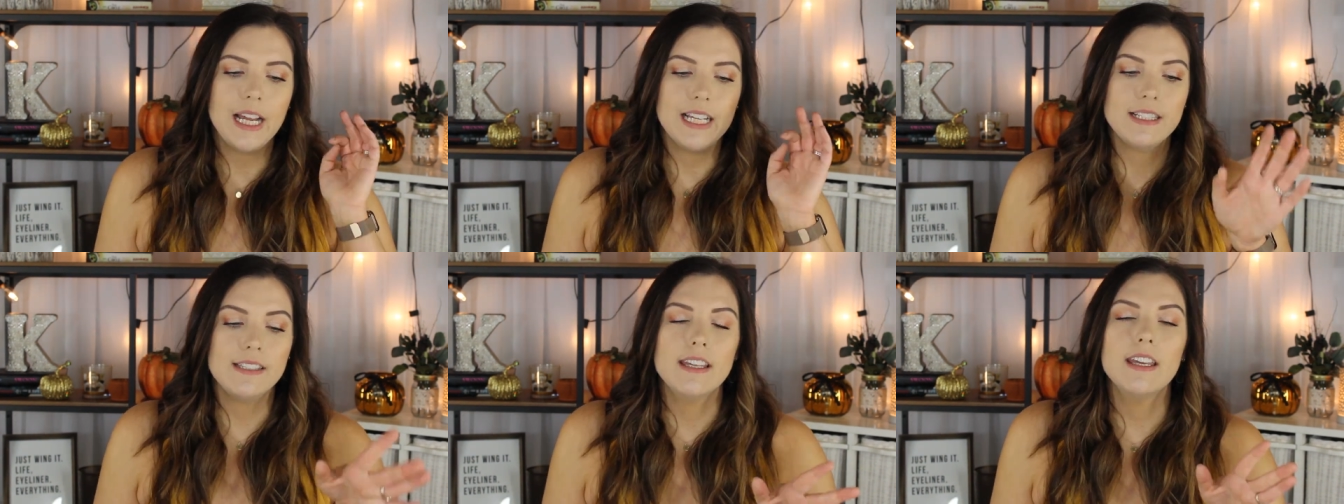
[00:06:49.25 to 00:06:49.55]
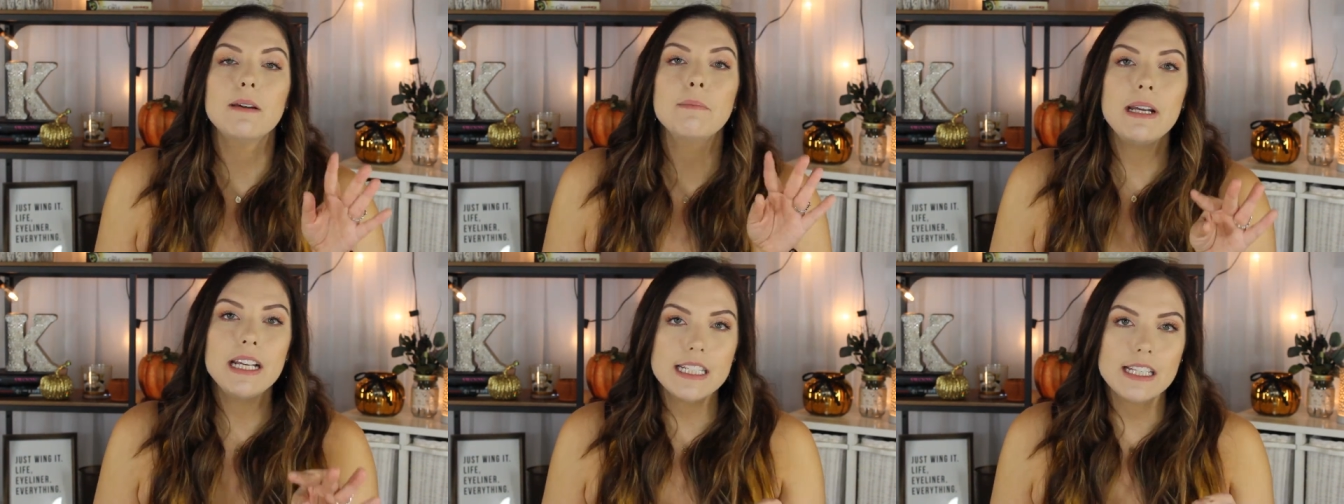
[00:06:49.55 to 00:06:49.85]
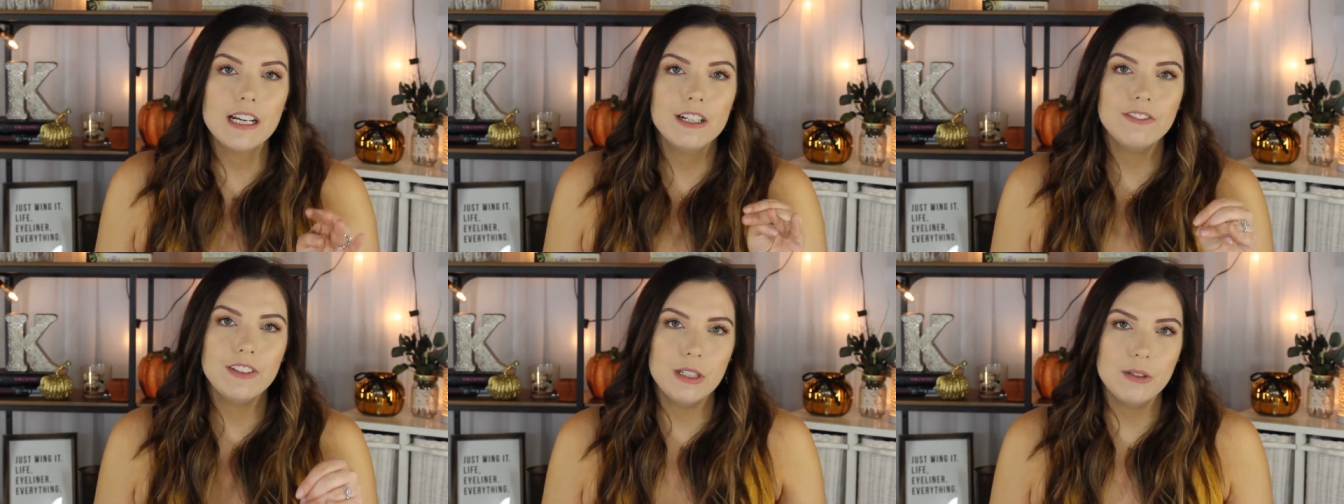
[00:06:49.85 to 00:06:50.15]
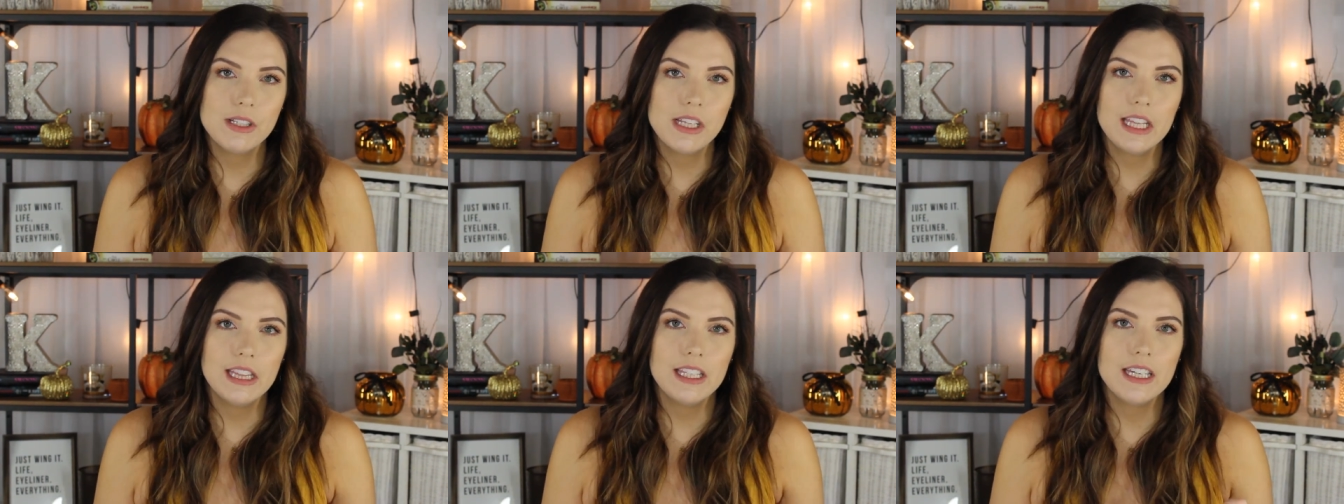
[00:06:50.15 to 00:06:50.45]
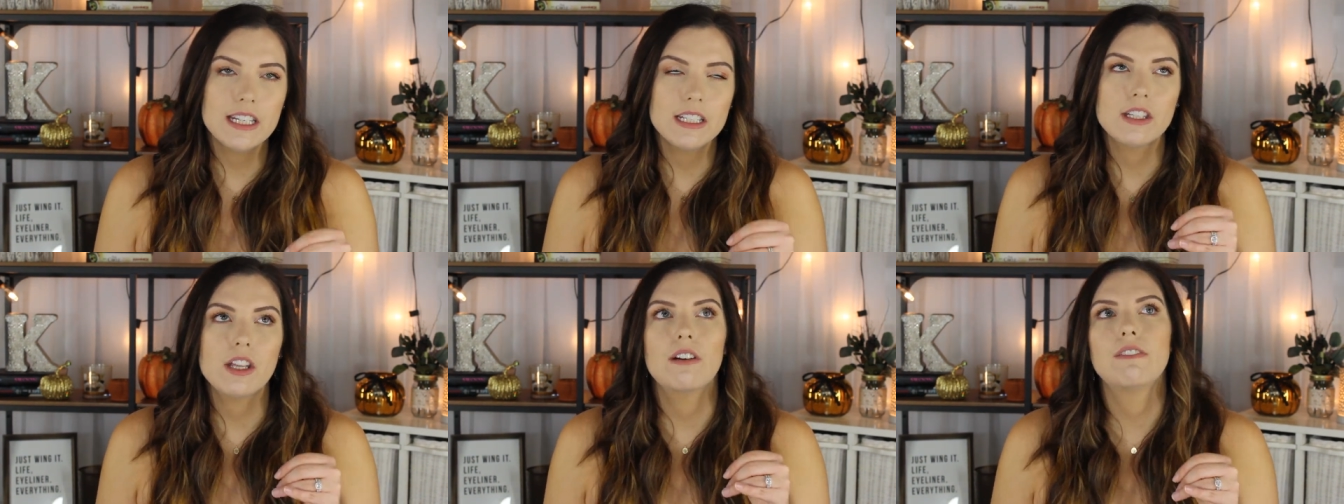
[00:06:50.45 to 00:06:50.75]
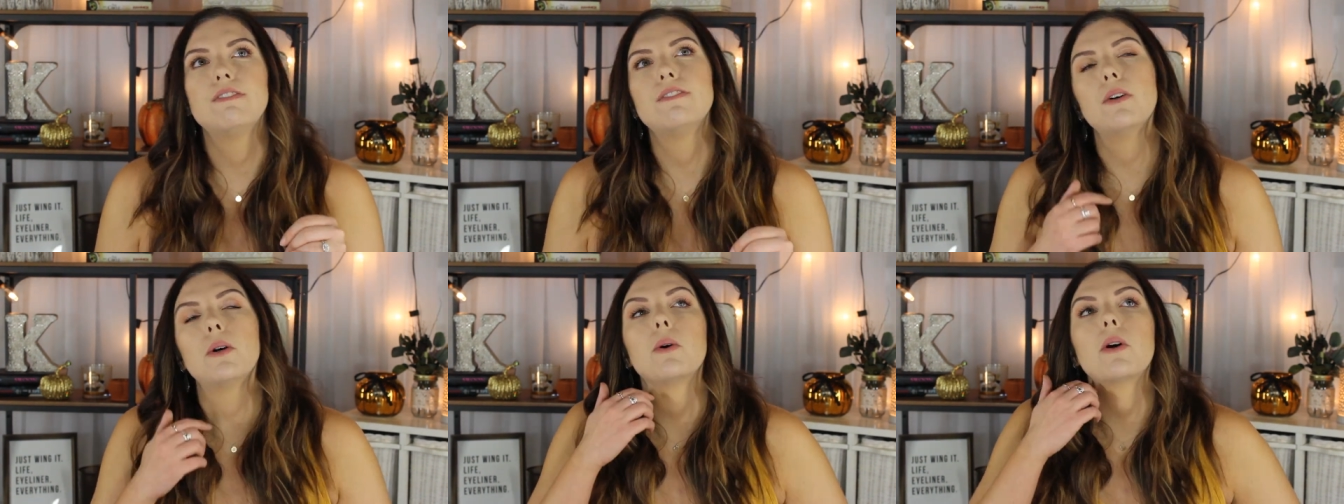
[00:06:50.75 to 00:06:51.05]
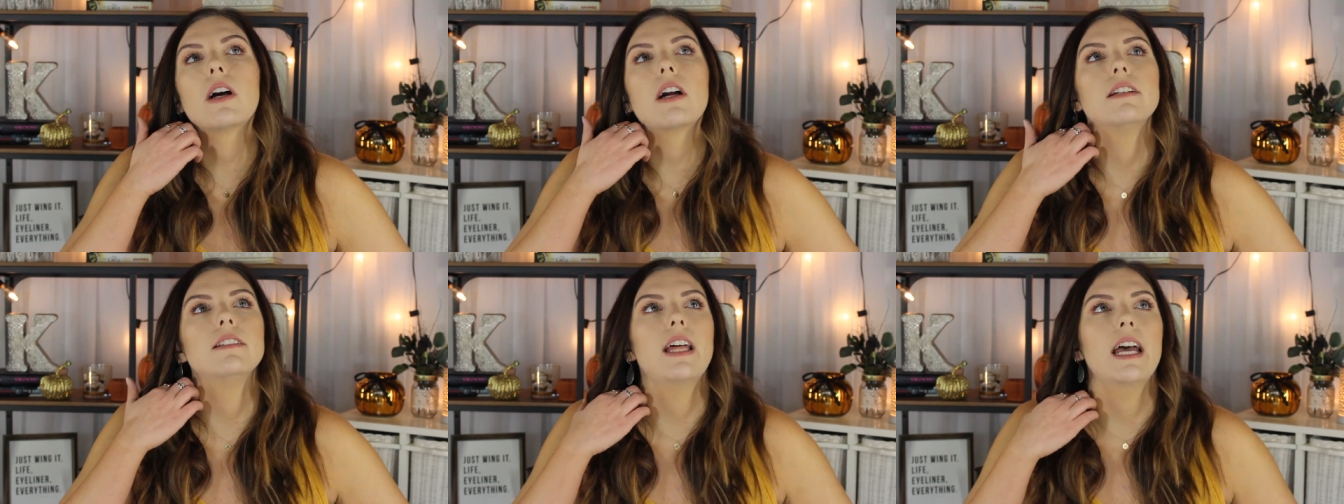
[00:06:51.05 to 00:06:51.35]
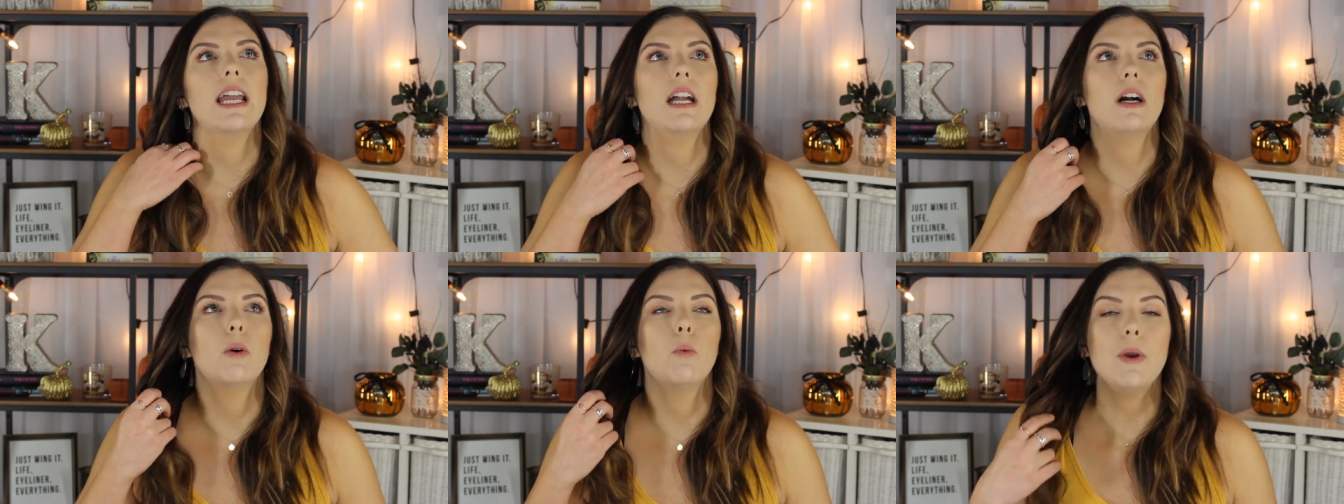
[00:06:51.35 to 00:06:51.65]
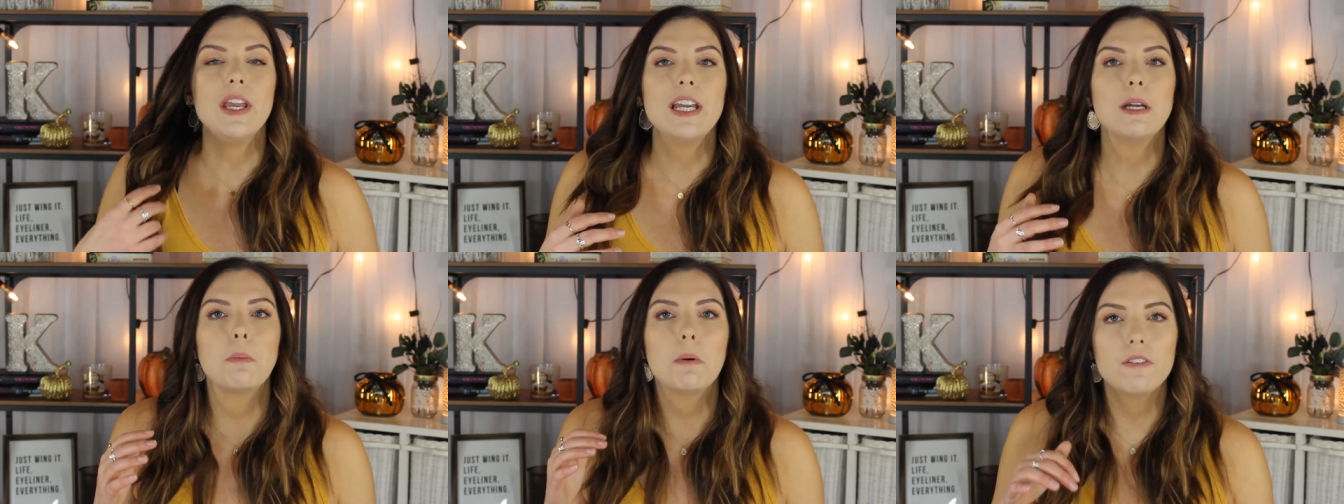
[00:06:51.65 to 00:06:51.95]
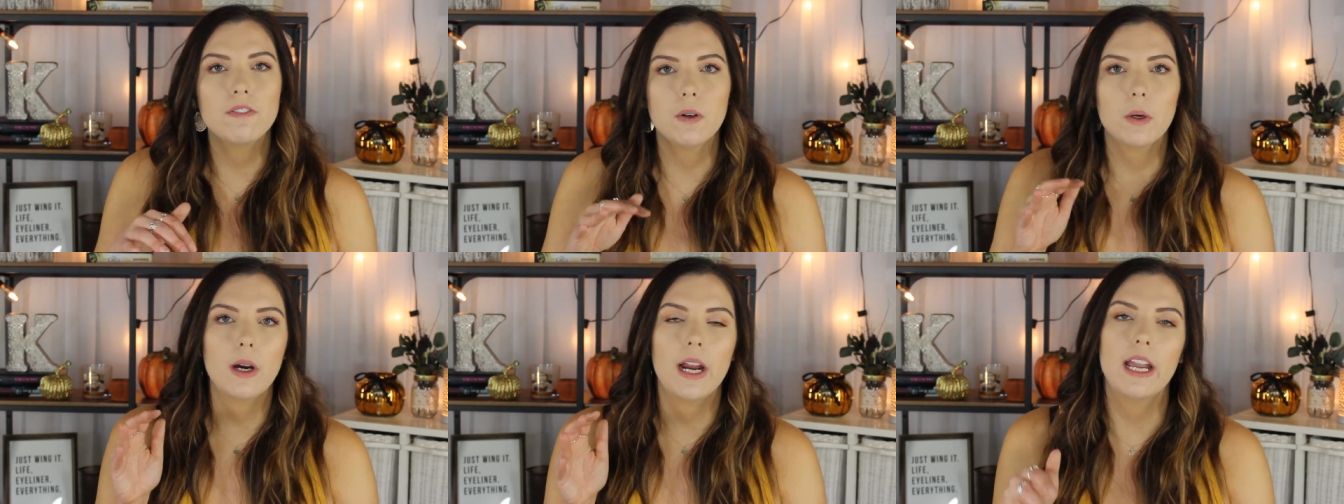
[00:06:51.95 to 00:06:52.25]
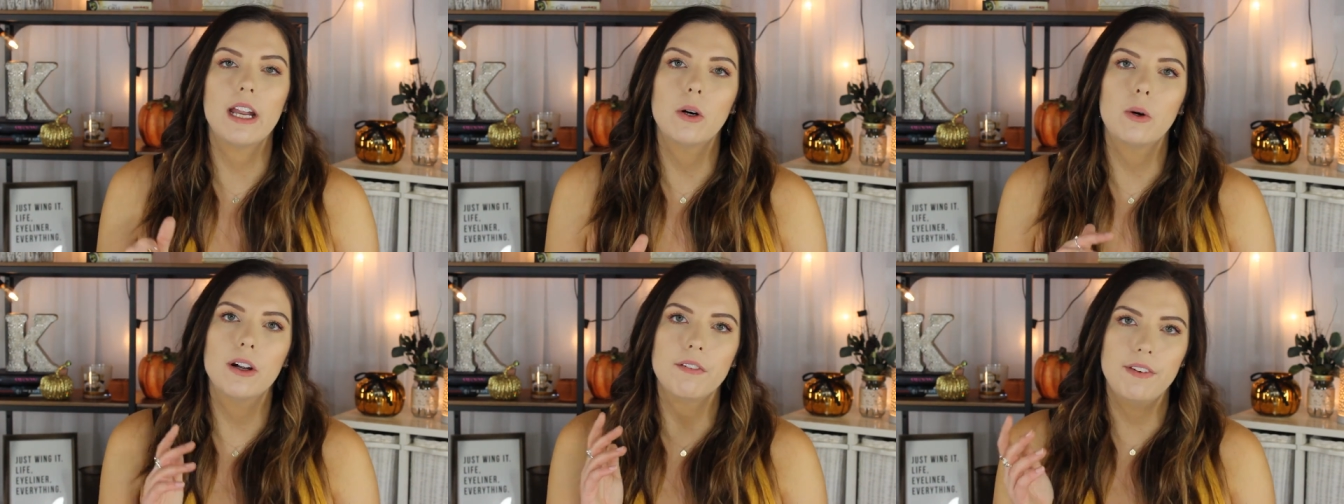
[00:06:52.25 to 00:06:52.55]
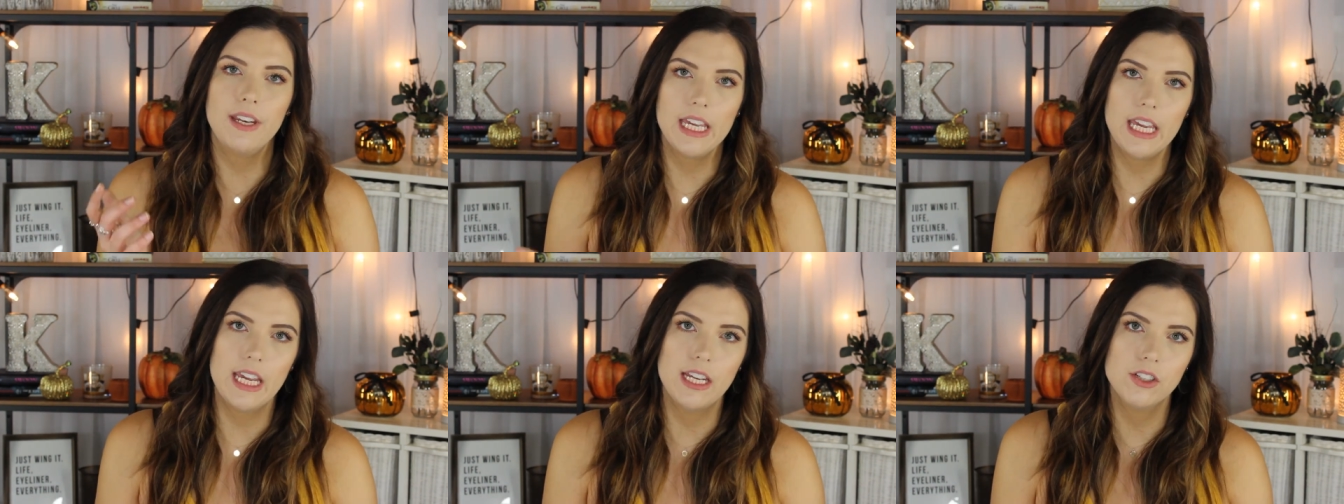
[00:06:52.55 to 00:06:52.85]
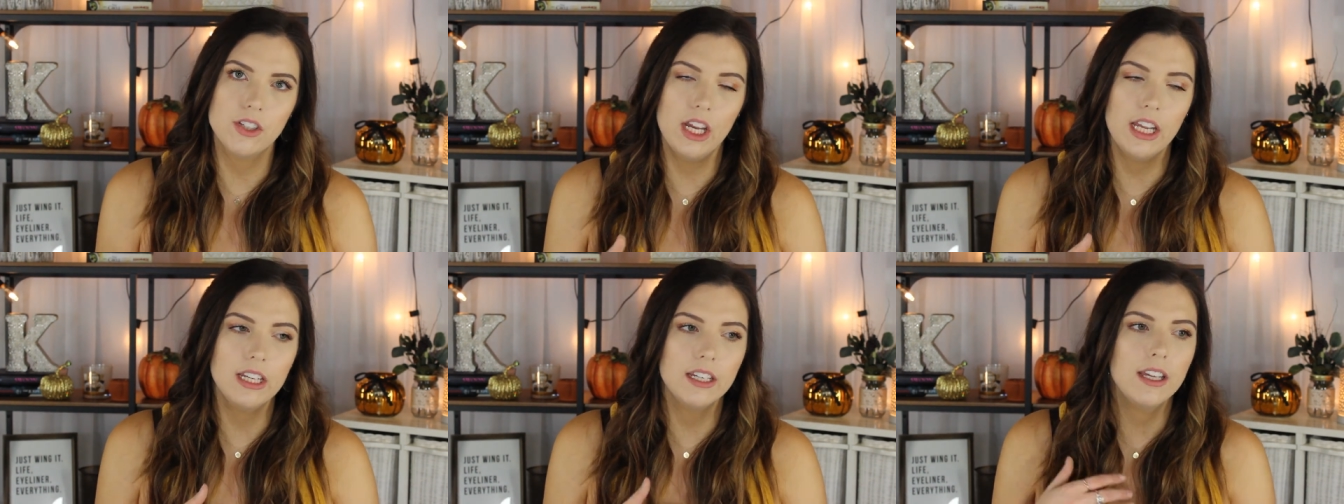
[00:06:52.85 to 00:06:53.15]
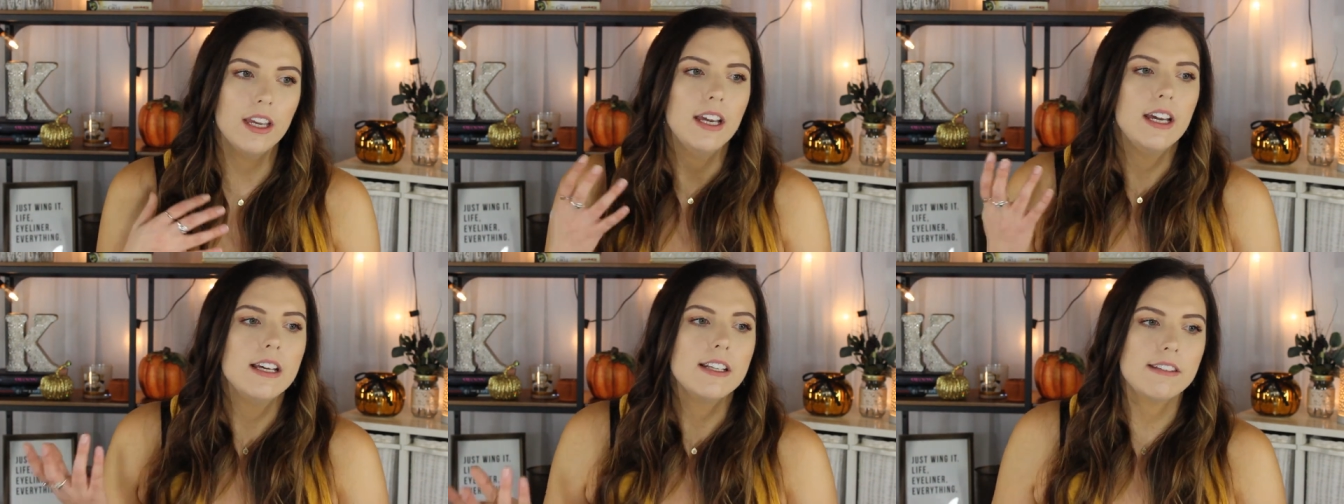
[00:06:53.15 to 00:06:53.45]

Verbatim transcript: I see myself using this for like a week before I go on vacation.